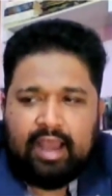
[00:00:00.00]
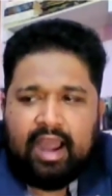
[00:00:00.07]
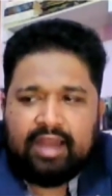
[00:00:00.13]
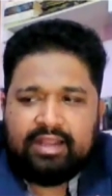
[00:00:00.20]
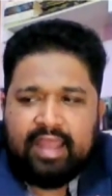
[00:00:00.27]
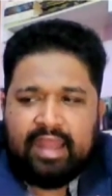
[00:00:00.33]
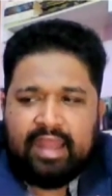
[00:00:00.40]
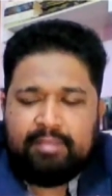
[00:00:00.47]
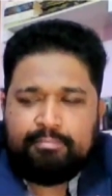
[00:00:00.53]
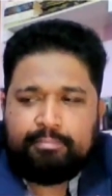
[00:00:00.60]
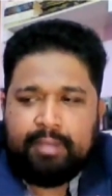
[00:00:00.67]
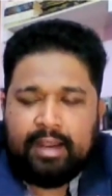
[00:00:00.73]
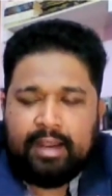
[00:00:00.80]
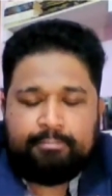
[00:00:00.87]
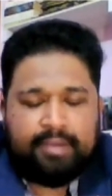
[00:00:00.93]
Are any
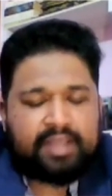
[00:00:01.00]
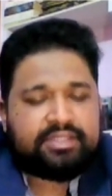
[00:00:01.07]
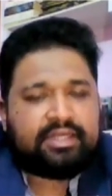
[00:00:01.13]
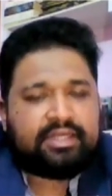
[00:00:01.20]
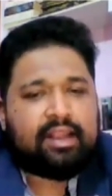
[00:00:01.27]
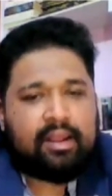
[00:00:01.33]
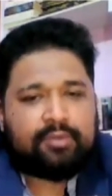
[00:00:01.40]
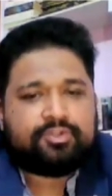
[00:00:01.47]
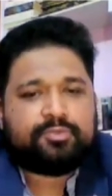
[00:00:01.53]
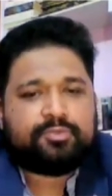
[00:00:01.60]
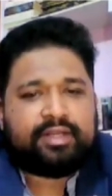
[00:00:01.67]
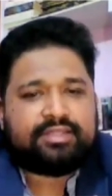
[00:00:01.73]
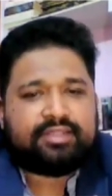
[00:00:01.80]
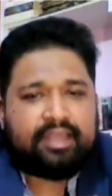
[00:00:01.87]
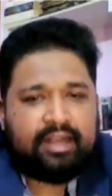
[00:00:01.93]
budget
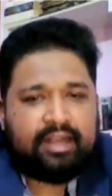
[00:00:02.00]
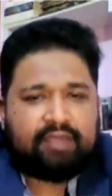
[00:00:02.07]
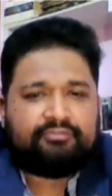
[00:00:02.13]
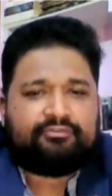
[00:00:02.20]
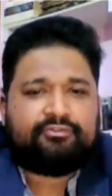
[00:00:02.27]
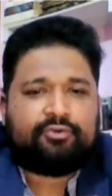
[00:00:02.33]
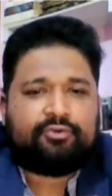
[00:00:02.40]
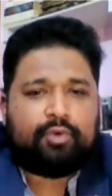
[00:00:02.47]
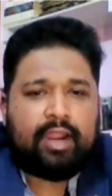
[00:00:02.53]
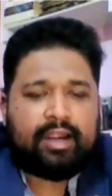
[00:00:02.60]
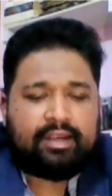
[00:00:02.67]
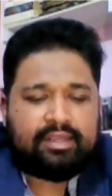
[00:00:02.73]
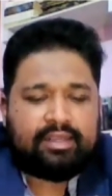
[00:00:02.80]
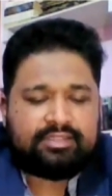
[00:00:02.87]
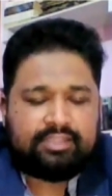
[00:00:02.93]
announcements enough to
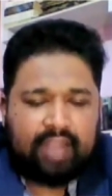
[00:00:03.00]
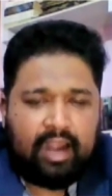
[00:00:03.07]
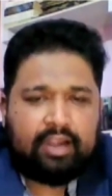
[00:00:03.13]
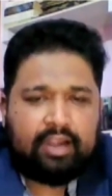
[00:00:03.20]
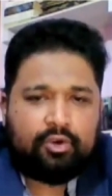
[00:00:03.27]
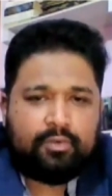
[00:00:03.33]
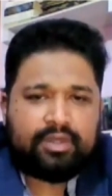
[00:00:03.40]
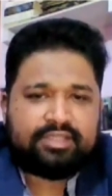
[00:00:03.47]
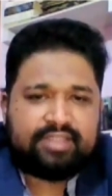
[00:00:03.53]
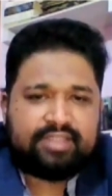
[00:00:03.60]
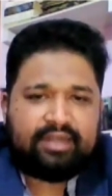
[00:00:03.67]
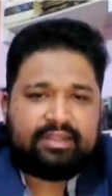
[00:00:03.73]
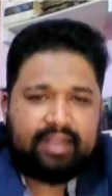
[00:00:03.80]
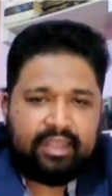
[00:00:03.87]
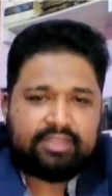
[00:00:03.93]
at least start towards
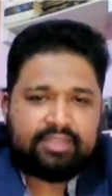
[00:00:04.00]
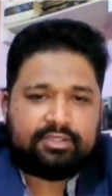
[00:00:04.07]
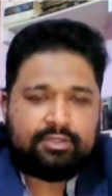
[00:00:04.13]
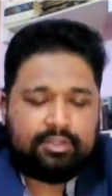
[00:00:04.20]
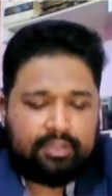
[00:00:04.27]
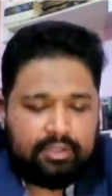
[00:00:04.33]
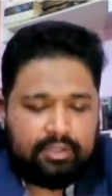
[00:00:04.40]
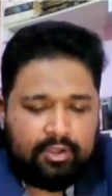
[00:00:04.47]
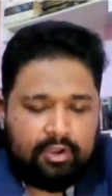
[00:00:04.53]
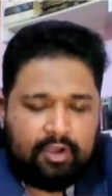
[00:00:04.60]
that direction?